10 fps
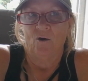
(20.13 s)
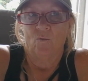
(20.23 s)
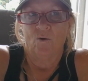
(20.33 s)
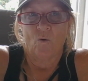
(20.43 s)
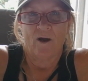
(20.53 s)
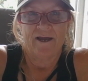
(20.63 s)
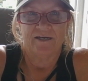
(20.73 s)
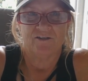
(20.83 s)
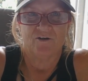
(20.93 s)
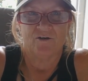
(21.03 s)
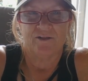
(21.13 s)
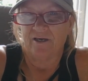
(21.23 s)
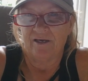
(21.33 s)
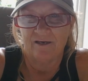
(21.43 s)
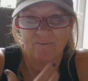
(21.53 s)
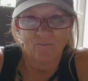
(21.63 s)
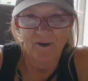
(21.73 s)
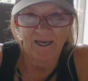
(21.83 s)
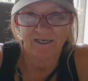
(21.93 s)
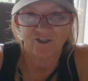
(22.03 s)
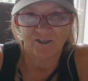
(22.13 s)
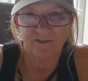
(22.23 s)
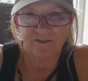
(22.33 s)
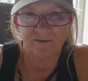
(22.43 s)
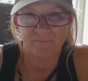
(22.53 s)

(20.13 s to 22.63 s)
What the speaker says: were why I started thinking about patience,